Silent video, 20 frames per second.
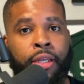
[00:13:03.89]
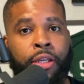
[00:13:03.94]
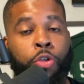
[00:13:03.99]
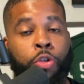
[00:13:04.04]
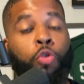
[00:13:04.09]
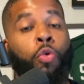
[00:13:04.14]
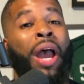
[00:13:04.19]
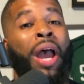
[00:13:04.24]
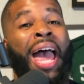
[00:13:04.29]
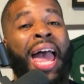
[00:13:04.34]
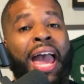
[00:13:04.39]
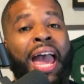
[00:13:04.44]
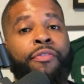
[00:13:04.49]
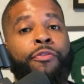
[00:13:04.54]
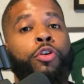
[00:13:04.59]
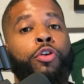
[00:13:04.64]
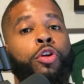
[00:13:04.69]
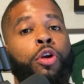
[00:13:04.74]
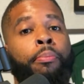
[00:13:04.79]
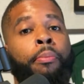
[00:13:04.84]
you have
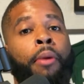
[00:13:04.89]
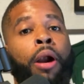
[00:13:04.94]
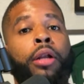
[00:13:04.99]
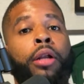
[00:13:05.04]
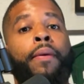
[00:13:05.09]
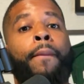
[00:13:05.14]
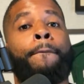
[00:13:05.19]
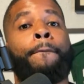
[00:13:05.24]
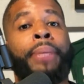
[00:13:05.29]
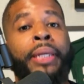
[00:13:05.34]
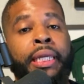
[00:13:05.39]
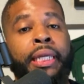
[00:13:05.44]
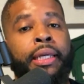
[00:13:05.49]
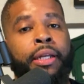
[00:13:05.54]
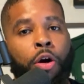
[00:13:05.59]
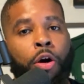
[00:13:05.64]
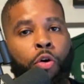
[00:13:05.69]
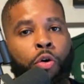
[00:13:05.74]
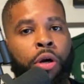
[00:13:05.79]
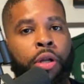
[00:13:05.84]
for your mark being
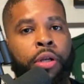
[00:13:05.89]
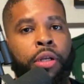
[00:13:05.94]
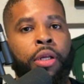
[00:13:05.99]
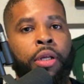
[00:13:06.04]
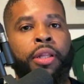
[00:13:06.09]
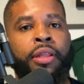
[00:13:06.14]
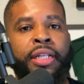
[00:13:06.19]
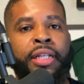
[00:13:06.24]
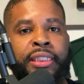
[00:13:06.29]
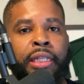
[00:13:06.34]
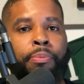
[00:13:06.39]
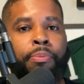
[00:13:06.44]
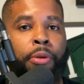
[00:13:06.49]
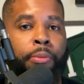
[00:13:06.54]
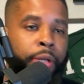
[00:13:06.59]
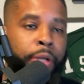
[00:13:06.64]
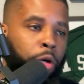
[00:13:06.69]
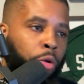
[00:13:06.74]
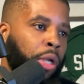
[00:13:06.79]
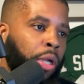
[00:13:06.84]
on the
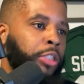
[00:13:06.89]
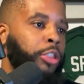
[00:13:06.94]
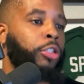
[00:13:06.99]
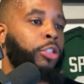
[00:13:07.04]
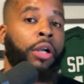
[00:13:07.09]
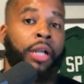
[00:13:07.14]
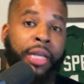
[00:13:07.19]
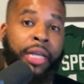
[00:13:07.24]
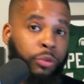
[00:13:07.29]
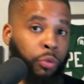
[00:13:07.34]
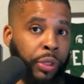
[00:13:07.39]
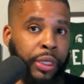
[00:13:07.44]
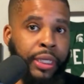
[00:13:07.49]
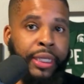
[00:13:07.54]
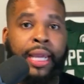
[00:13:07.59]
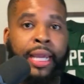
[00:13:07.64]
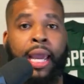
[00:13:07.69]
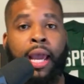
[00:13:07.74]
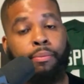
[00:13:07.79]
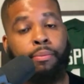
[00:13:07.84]
supplemental registrar. Let's
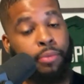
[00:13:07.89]
recap.